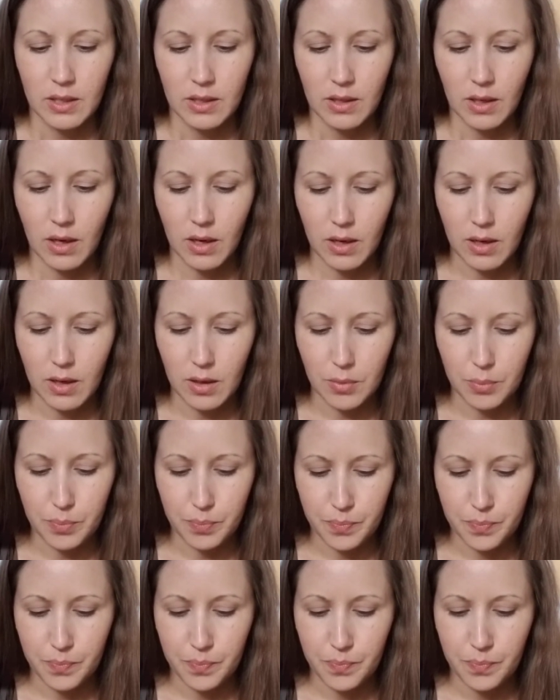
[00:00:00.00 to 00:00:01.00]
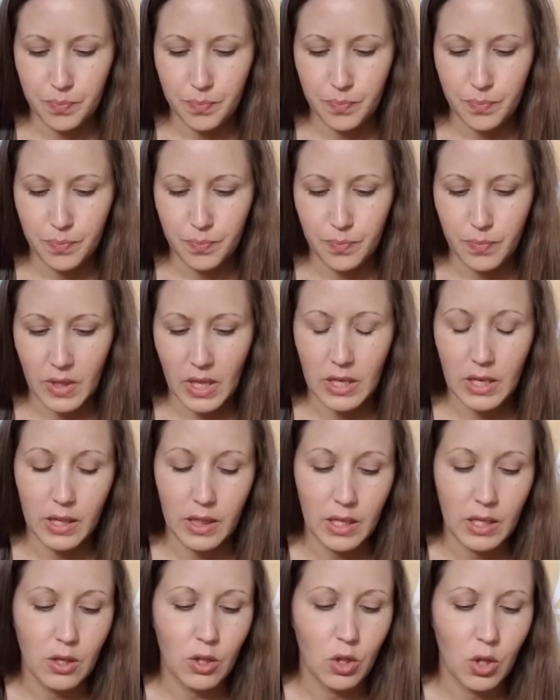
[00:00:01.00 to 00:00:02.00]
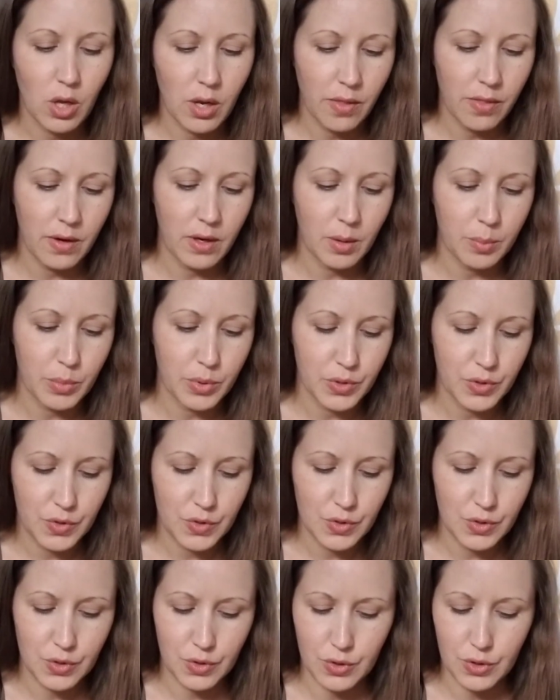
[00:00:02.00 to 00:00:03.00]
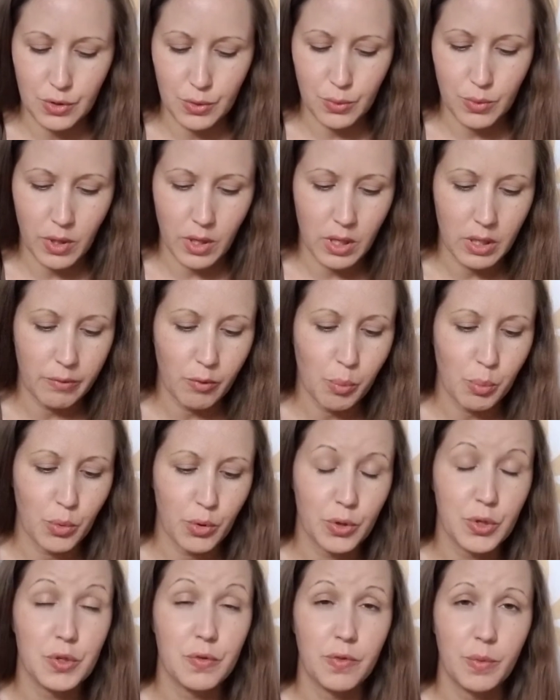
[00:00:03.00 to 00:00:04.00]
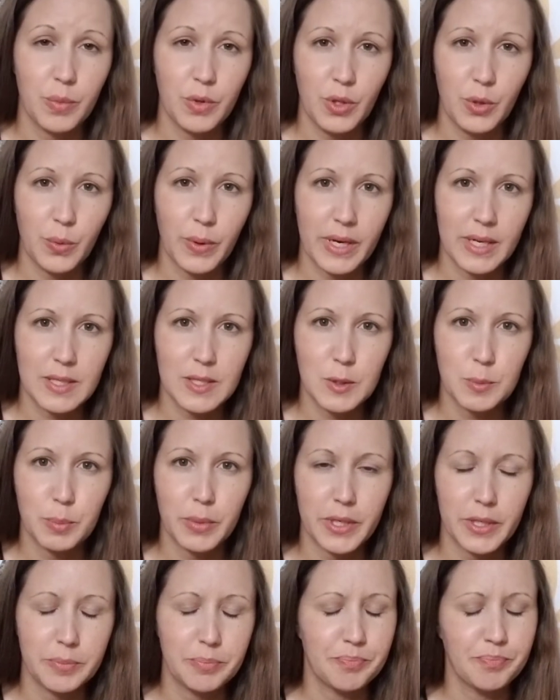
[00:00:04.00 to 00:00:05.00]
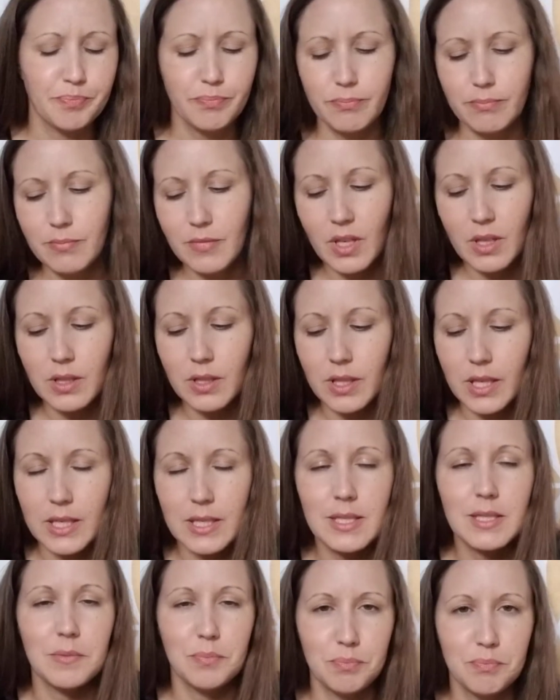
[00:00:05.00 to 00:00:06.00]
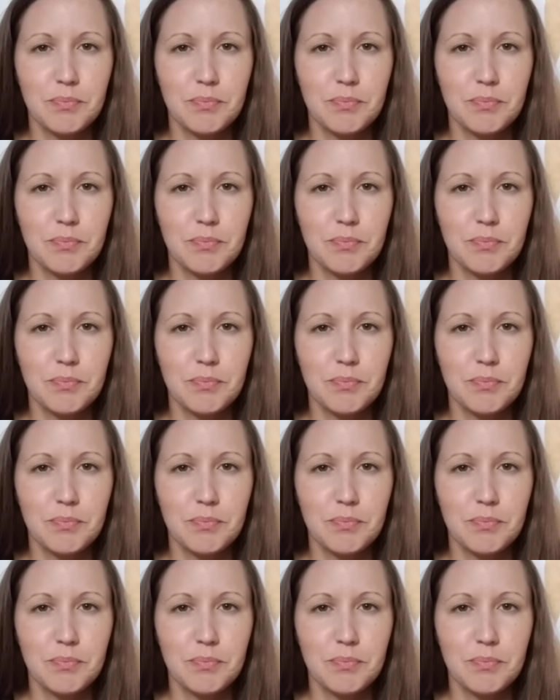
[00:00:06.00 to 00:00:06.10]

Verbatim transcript: um, and I think a lot of the numbers do kind of emerge from the US, but nonetheless,